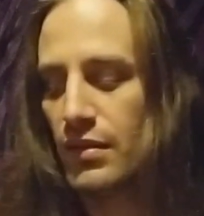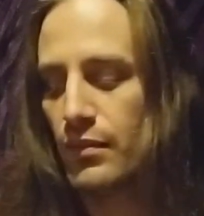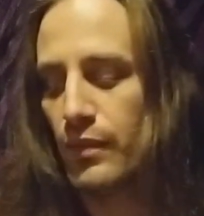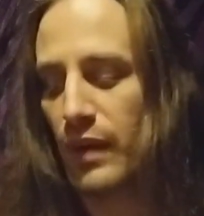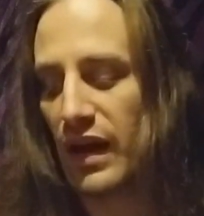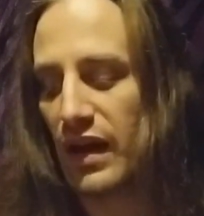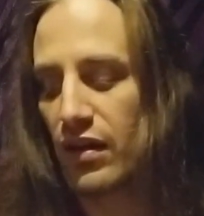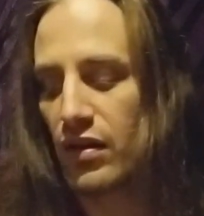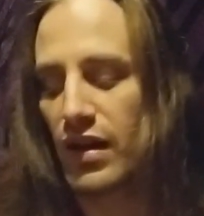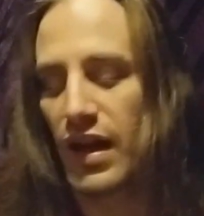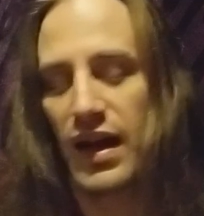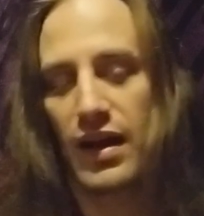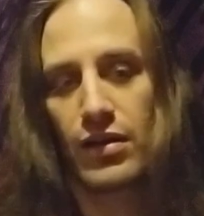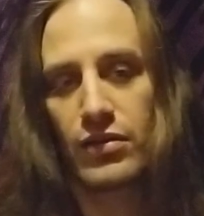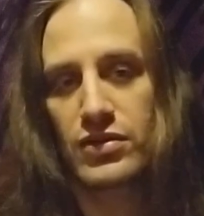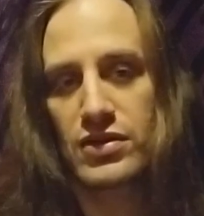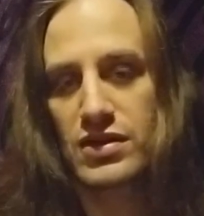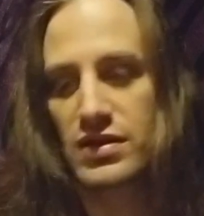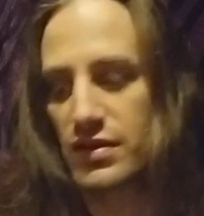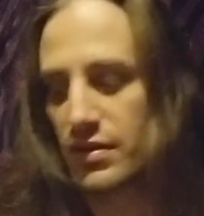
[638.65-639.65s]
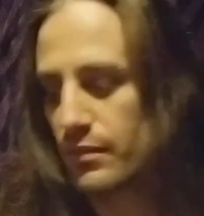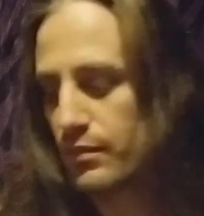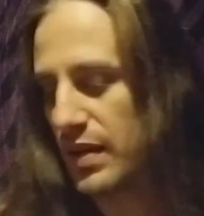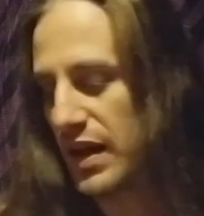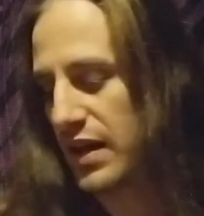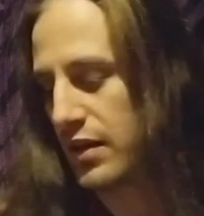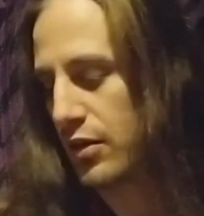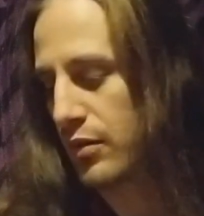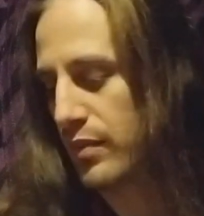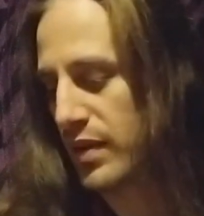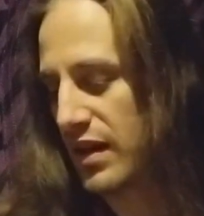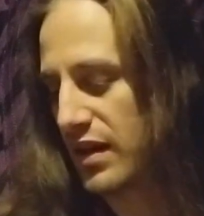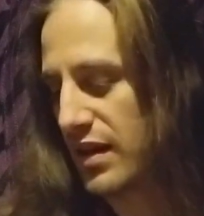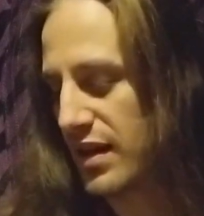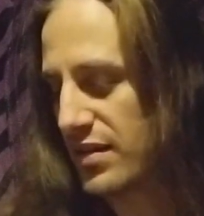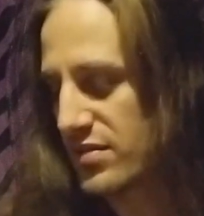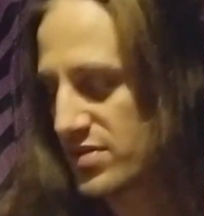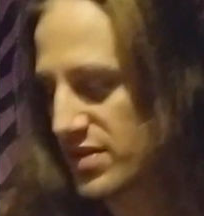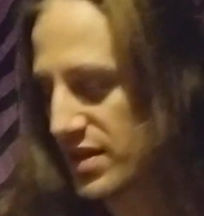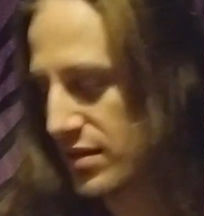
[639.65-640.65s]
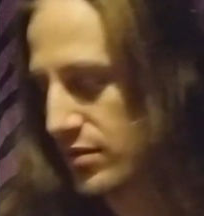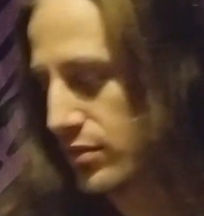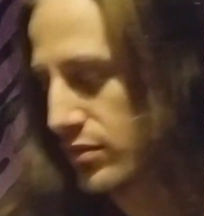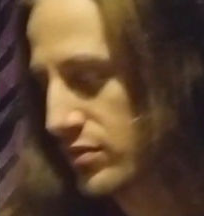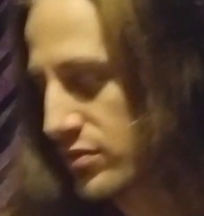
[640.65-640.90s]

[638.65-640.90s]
Bailouts, banker bailouts equal